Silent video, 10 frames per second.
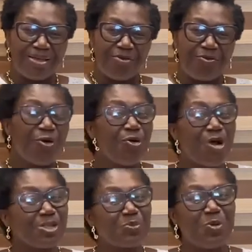Full
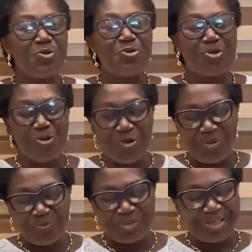Gospel
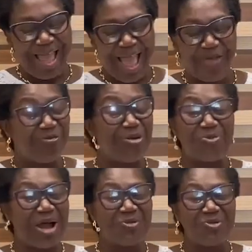grooms
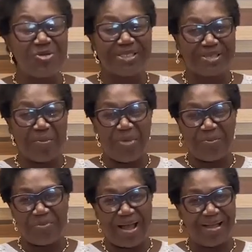everyone who is a
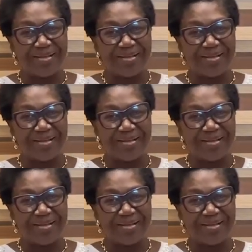member.